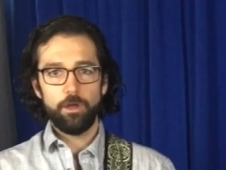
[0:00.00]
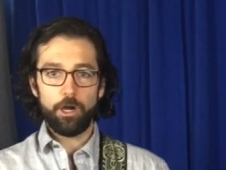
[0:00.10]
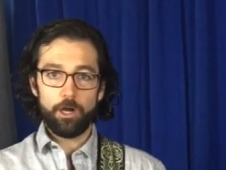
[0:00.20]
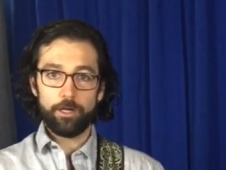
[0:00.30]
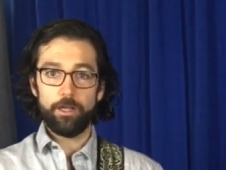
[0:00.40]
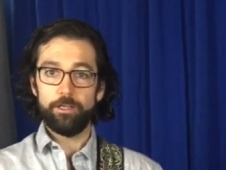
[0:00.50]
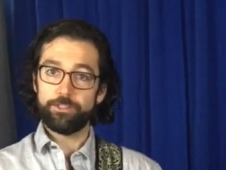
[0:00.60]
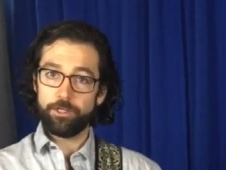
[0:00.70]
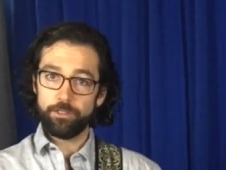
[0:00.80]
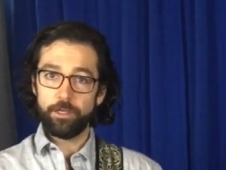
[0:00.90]
All right, guys,
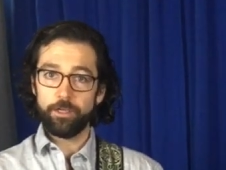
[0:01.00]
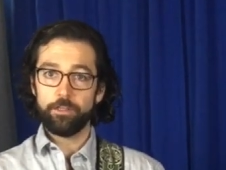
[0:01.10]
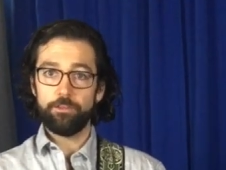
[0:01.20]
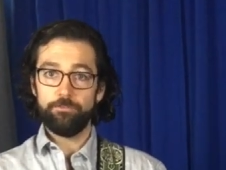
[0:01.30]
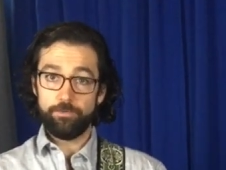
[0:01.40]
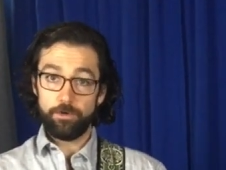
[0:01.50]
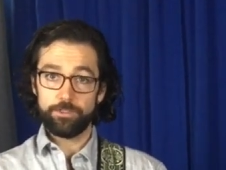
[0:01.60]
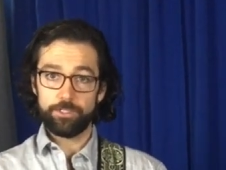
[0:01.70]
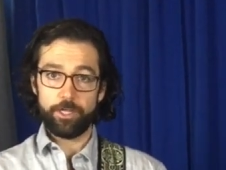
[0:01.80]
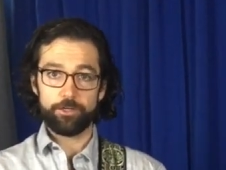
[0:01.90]
unlike the verse
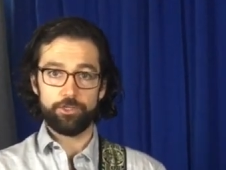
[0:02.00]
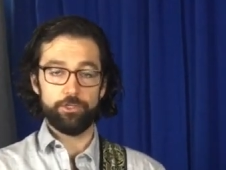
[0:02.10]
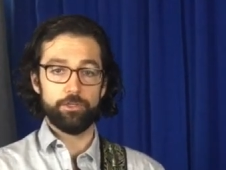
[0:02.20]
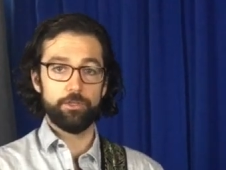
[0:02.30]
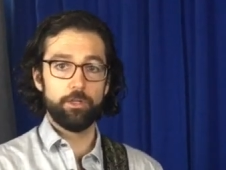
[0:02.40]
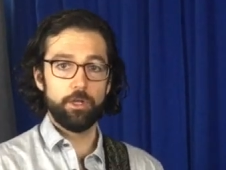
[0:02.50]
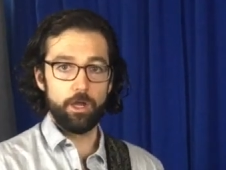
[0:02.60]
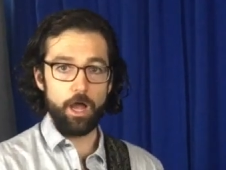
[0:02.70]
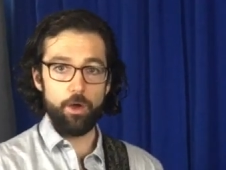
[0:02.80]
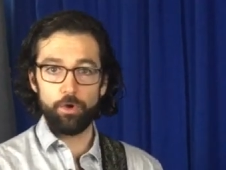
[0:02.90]
section,
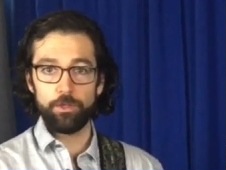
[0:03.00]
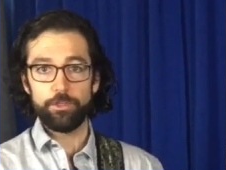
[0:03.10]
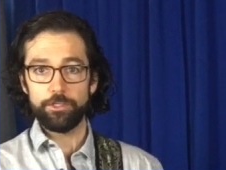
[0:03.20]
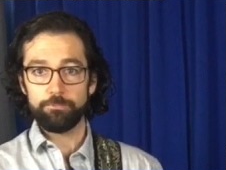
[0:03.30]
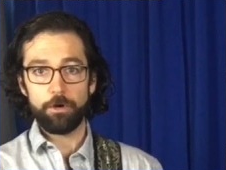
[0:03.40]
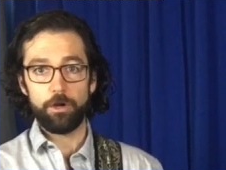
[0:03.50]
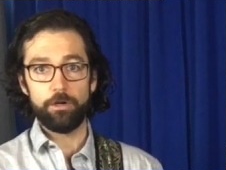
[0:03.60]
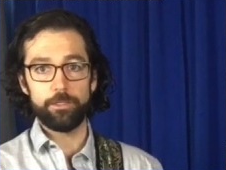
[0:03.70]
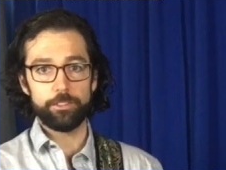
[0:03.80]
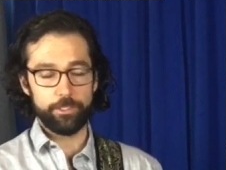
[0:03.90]
I want this
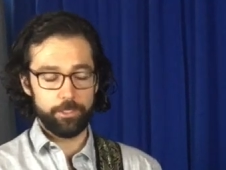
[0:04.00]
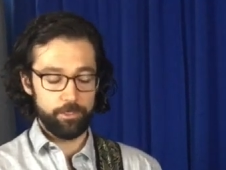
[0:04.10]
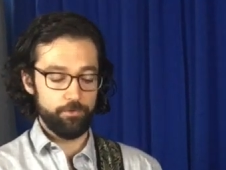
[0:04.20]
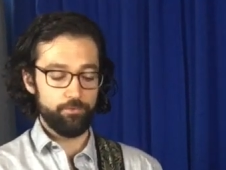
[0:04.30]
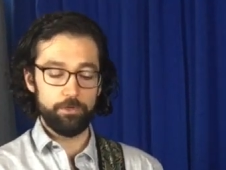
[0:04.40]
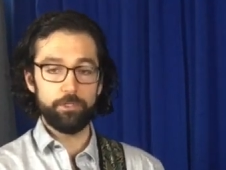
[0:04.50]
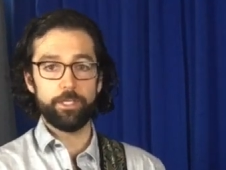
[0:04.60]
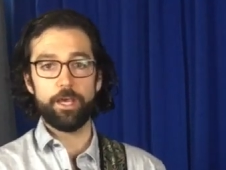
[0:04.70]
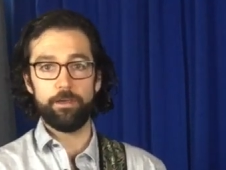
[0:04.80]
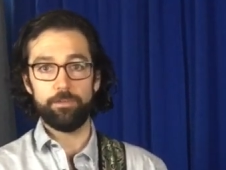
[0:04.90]
part to hit really
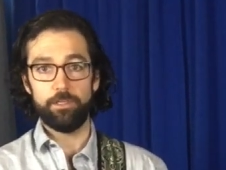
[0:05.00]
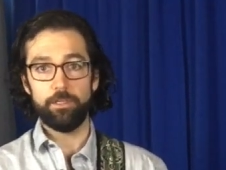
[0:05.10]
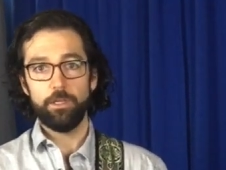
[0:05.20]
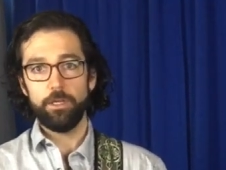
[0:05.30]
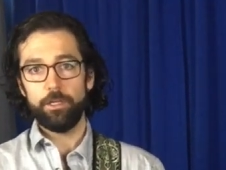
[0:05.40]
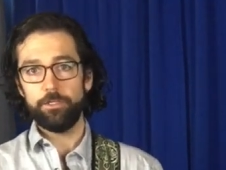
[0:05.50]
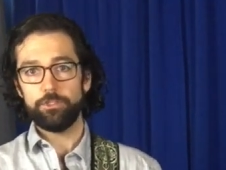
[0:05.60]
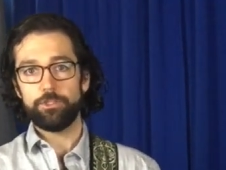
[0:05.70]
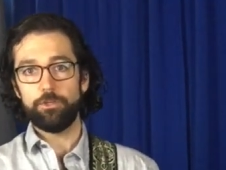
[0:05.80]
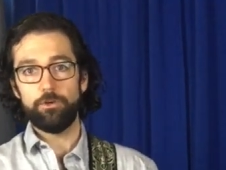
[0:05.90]
heavy. And
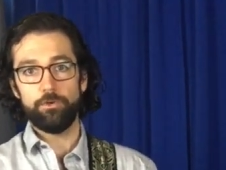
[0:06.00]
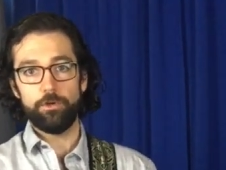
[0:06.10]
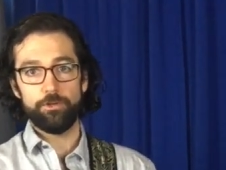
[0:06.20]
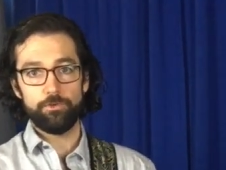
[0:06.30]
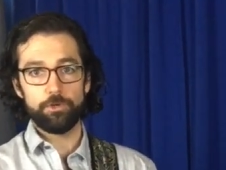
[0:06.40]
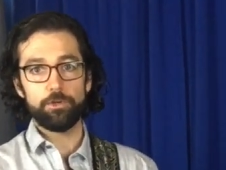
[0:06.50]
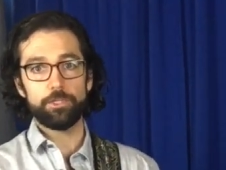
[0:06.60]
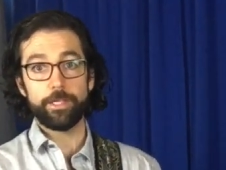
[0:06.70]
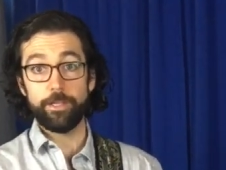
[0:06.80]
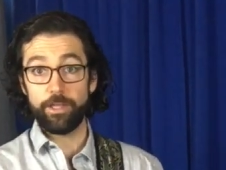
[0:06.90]
so in order
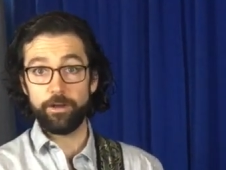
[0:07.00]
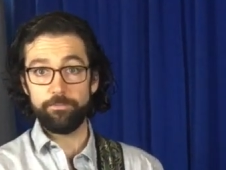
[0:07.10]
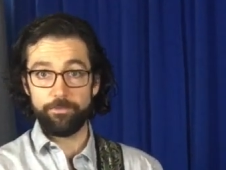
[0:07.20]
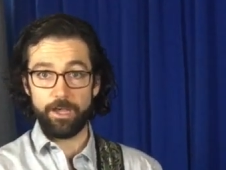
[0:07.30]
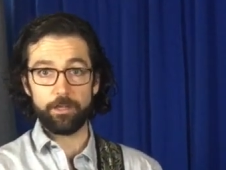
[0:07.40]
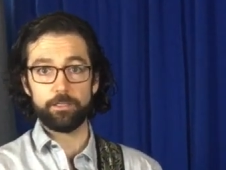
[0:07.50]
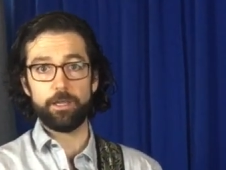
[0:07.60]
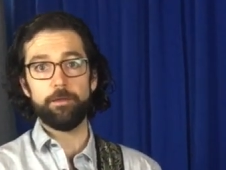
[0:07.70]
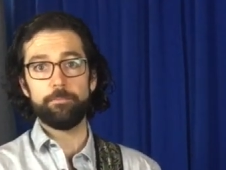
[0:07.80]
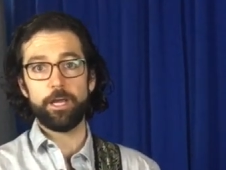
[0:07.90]
to get that effect,
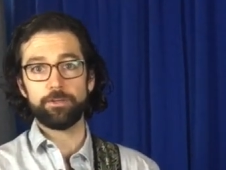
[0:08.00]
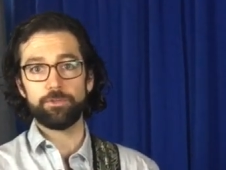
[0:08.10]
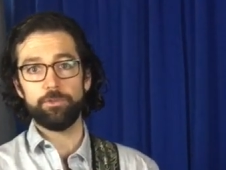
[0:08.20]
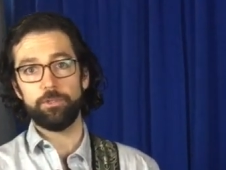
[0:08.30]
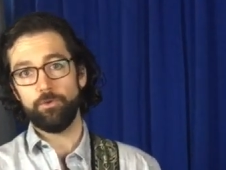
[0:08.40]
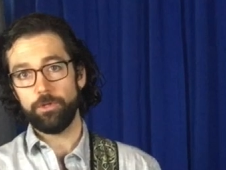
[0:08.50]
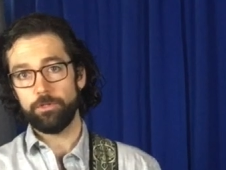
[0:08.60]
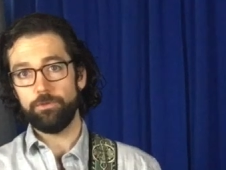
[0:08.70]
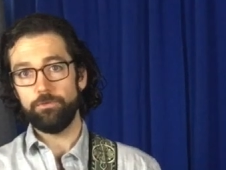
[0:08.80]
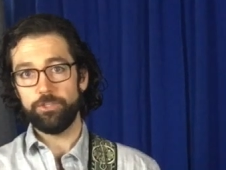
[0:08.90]
I'm actually going
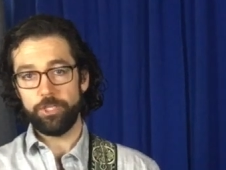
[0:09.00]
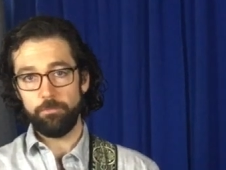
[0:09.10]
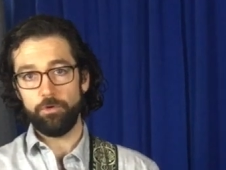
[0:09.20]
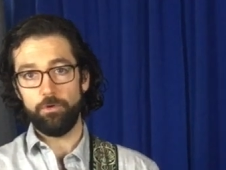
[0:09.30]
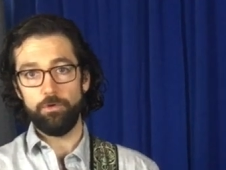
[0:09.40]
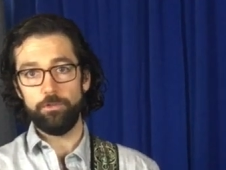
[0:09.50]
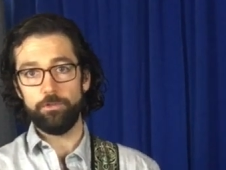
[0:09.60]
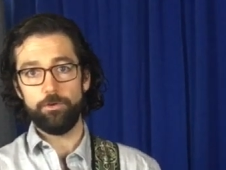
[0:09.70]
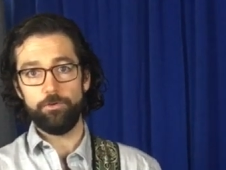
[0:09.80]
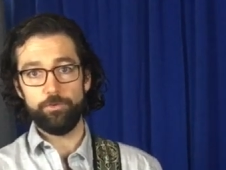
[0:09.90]
to double
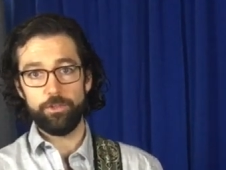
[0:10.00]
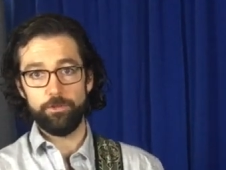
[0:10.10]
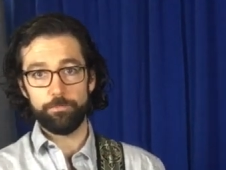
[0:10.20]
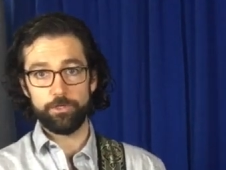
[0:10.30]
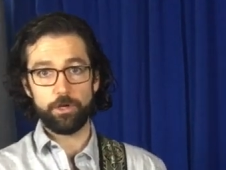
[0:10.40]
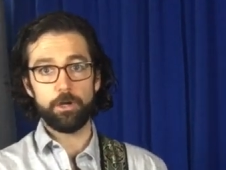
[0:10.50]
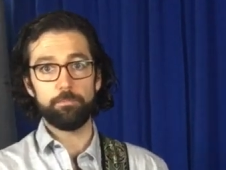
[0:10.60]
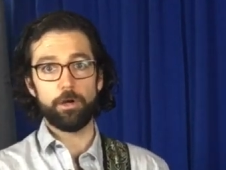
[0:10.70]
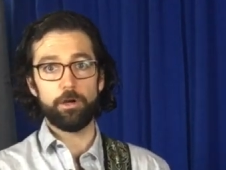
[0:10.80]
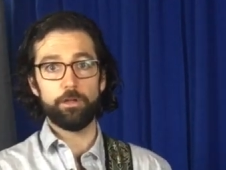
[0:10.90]
the rhythm guitar
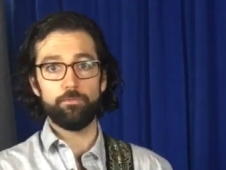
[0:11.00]
part.